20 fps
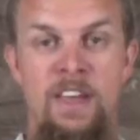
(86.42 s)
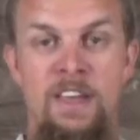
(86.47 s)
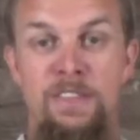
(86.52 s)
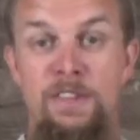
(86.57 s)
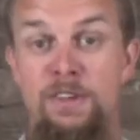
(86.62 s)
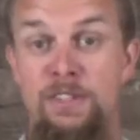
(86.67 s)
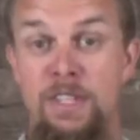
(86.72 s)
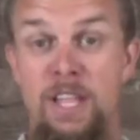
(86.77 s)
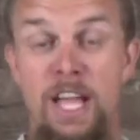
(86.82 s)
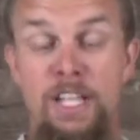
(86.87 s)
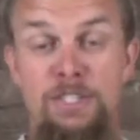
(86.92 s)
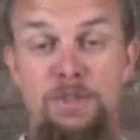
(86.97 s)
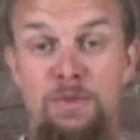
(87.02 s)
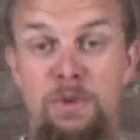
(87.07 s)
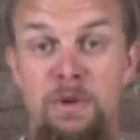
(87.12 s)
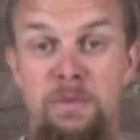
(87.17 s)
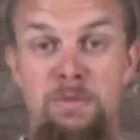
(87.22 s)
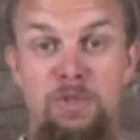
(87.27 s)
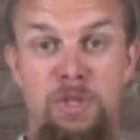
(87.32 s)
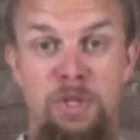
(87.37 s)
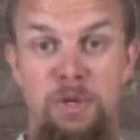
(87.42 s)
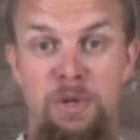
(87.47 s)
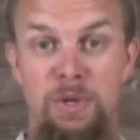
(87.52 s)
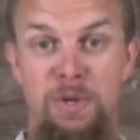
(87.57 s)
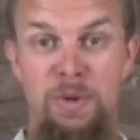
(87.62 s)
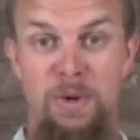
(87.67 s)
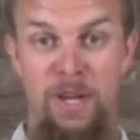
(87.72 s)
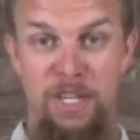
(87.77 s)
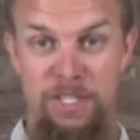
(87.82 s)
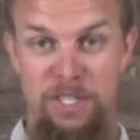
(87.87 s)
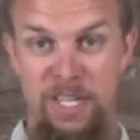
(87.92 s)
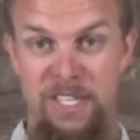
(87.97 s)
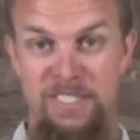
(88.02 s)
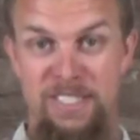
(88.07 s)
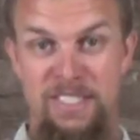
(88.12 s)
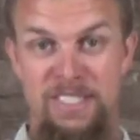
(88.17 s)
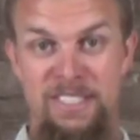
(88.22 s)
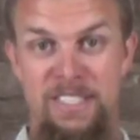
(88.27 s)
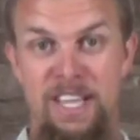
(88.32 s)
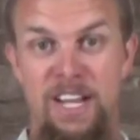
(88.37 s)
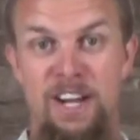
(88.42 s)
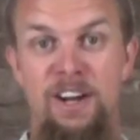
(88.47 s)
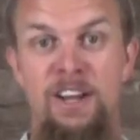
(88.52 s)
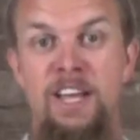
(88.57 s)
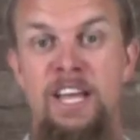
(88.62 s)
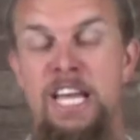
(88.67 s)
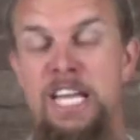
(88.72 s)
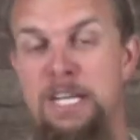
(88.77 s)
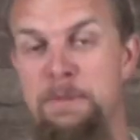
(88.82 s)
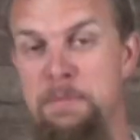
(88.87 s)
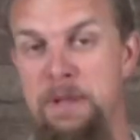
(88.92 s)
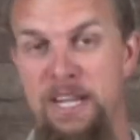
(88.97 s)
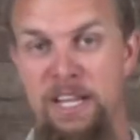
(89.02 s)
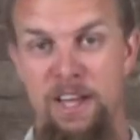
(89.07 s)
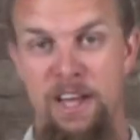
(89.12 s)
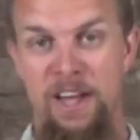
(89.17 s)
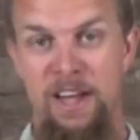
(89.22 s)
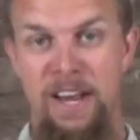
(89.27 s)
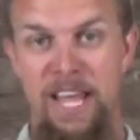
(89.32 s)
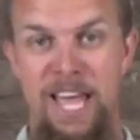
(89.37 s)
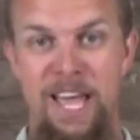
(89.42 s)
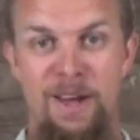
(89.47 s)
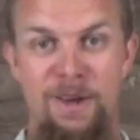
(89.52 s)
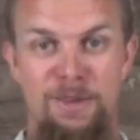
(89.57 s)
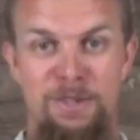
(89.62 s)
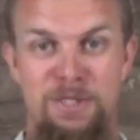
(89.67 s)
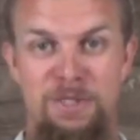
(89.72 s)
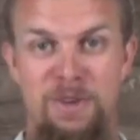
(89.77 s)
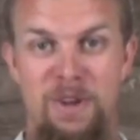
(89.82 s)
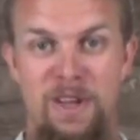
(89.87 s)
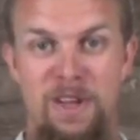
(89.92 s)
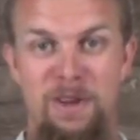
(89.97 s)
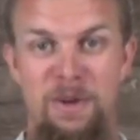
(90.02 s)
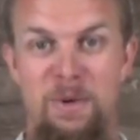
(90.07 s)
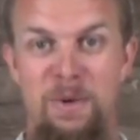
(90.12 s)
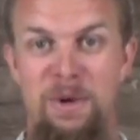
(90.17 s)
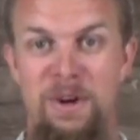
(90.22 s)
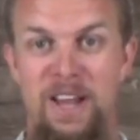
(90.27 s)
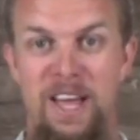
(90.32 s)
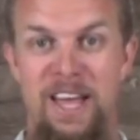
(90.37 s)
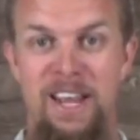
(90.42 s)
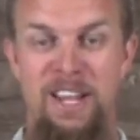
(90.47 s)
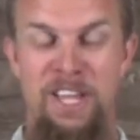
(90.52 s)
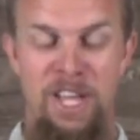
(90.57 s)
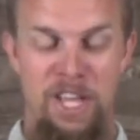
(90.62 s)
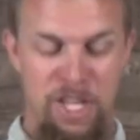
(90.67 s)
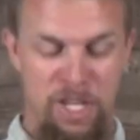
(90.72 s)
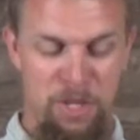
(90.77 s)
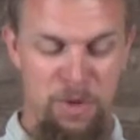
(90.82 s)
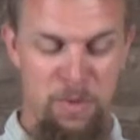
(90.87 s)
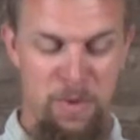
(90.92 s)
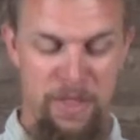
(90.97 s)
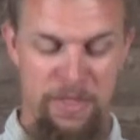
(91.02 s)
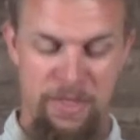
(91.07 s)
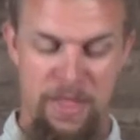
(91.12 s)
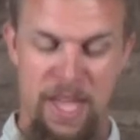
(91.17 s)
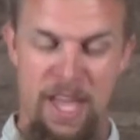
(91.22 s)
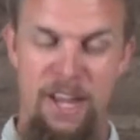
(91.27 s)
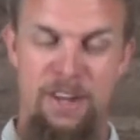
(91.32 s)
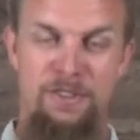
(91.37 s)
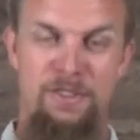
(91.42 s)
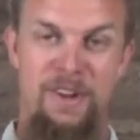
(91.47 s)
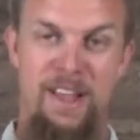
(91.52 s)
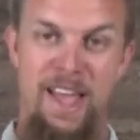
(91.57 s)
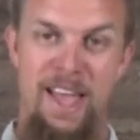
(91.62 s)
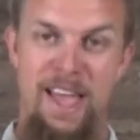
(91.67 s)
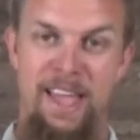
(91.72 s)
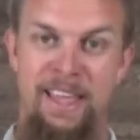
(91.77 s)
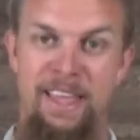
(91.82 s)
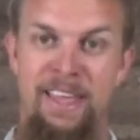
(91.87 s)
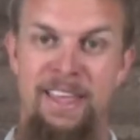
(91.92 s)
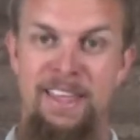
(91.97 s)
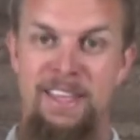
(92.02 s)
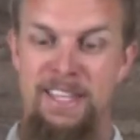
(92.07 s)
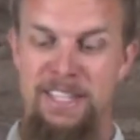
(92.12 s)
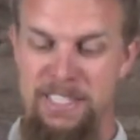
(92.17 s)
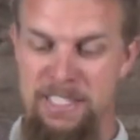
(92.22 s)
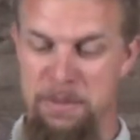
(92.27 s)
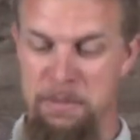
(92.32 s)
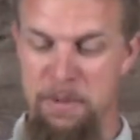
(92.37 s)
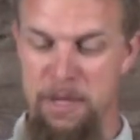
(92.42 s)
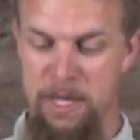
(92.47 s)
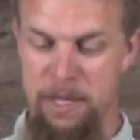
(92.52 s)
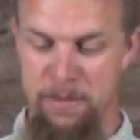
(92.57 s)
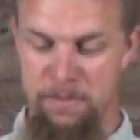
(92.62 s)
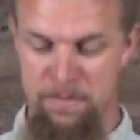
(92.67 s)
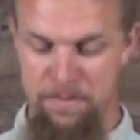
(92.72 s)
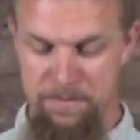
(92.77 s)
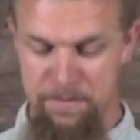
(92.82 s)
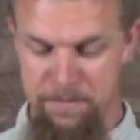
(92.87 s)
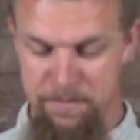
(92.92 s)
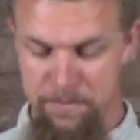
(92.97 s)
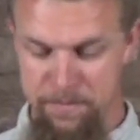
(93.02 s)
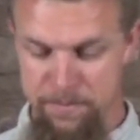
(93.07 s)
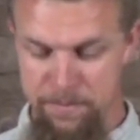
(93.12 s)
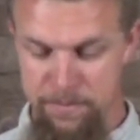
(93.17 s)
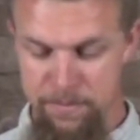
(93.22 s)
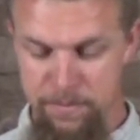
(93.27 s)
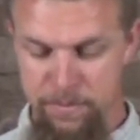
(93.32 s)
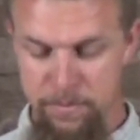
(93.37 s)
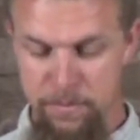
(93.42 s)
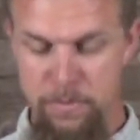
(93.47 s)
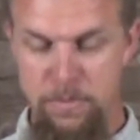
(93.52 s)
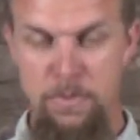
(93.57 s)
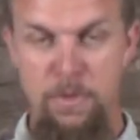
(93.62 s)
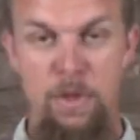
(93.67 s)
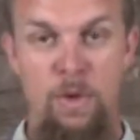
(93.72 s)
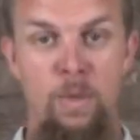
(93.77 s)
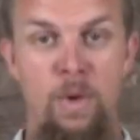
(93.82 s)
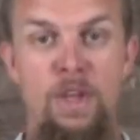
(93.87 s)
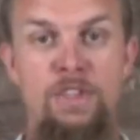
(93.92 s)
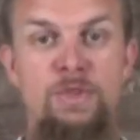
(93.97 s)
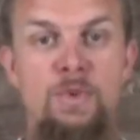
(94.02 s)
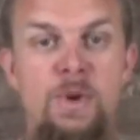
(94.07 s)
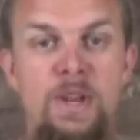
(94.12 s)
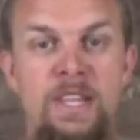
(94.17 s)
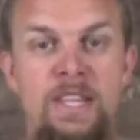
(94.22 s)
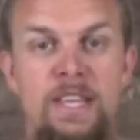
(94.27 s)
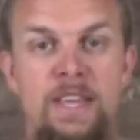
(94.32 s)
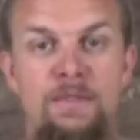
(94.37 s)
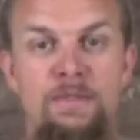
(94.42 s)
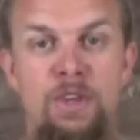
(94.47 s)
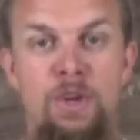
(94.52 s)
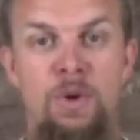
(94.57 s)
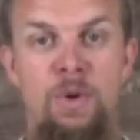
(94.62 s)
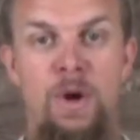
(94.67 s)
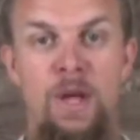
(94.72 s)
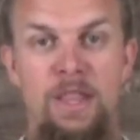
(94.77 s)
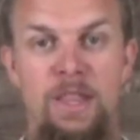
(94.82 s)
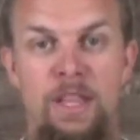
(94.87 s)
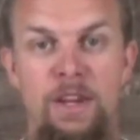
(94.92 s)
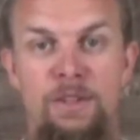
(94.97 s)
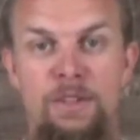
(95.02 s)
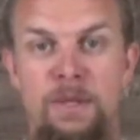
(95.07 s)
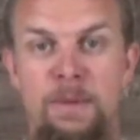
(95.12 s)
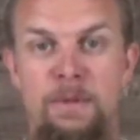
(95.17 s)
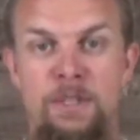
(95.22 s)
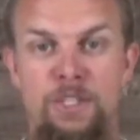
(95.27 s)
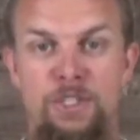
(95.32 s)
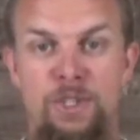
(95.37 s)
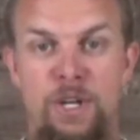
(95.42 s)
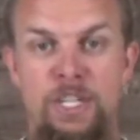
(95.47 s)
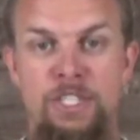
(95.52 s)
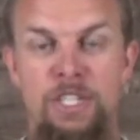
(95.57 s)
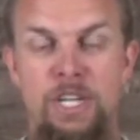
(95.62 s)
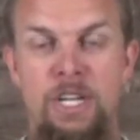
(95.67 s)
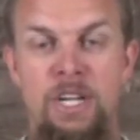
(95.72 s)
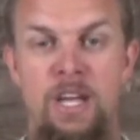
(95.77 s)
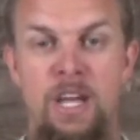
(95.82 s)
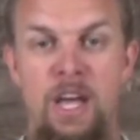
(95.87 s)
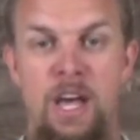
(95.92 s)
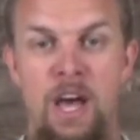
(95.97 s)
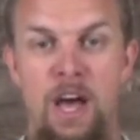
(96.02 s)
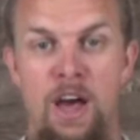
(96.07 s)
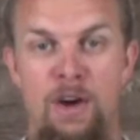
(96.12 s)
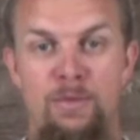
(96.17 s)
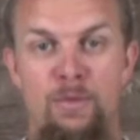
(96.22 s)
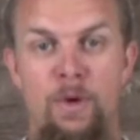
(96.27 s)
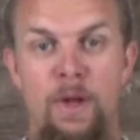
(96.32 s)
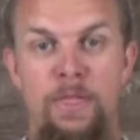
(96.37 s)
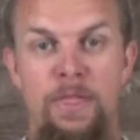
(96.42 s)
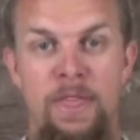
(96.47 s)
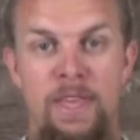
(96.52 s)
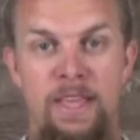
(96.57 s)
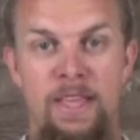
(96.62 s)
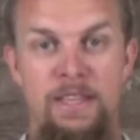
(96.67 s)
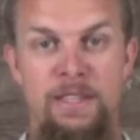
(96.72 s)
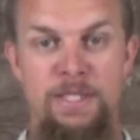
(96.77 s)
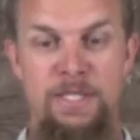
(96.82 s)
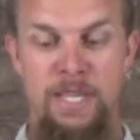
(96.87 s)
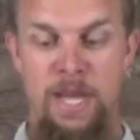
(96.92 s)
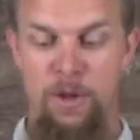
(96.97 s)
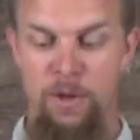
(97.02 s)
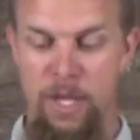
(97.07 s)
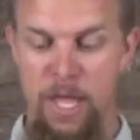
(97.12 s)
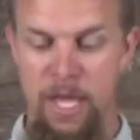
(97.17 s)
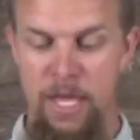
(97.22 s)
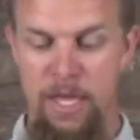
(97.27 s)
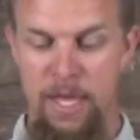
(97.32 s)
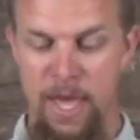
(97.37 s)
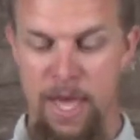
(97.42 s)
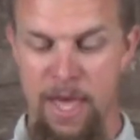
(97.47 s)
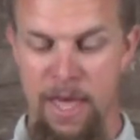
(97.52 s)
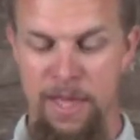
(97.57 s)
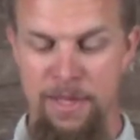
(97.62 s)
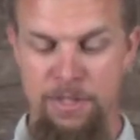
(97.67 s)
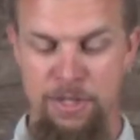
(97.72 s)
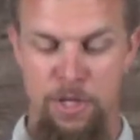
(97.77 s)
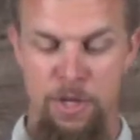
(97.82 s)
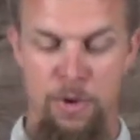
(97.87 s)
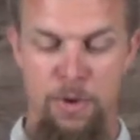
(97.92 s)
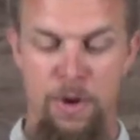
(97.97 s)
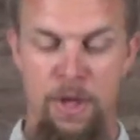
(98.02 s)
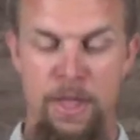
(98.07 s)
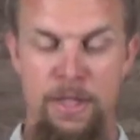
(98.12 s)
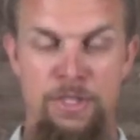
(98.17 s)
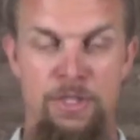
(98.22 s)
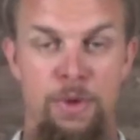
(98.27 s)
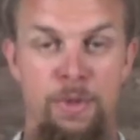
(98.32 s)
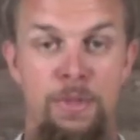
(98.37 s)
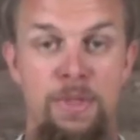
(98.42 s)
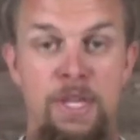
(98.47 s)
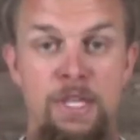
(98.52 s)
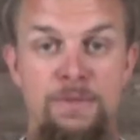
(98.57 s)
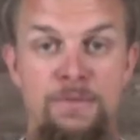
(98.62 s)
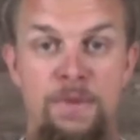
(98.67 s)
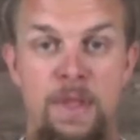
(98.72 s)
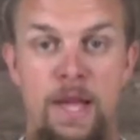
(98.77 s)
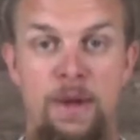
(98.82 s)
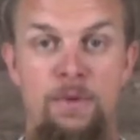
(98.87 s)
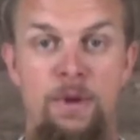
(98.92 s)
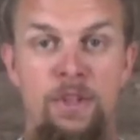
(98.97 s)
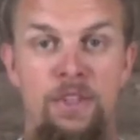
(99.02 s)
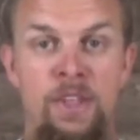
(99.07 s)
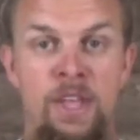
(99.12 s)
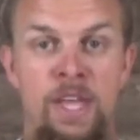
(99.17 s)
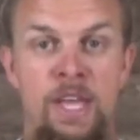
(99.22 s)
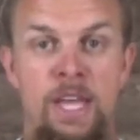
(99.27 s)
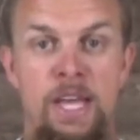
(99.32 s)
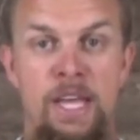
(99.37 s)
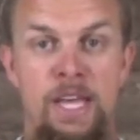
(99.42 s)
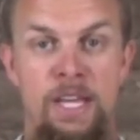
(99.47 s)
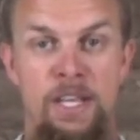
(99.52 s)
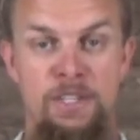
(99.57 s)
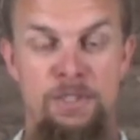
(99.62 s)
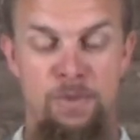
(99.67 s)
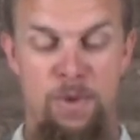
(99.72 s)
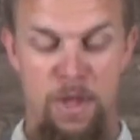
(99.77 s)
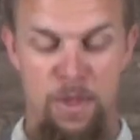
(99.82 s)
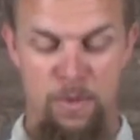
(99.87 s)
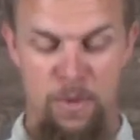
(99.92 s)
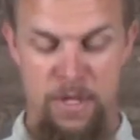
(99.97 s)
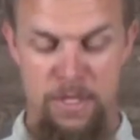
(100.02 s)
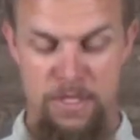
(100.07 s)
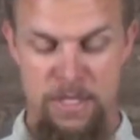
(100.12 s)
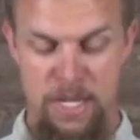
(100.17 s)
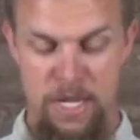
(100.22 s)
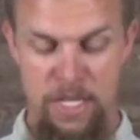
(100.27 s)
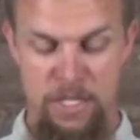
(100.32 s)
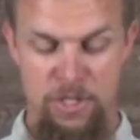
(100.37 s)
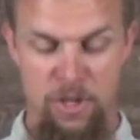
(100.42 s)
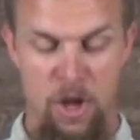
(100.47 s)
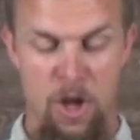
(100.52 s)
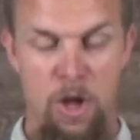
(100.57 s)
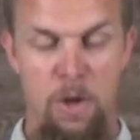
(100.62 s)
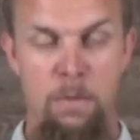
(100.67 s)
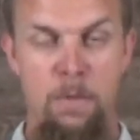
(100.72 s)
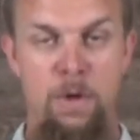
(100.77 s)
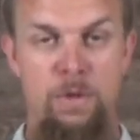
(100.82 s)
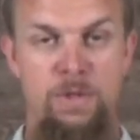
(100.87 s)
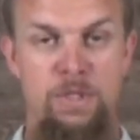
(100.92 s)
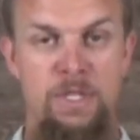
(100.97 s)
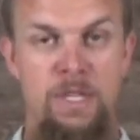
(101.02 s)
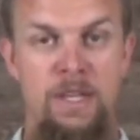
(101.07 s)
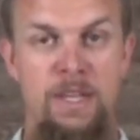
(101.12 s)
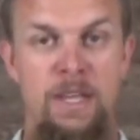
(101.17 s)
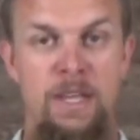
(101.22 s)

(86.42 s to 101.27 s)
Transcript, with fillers: There's lots of room to adjust this there depending on how strong or not you want that drag to be. We also wanted to give you a little demonstration of what these sound like as they're going on. So this fly reel is one of the ones that is almost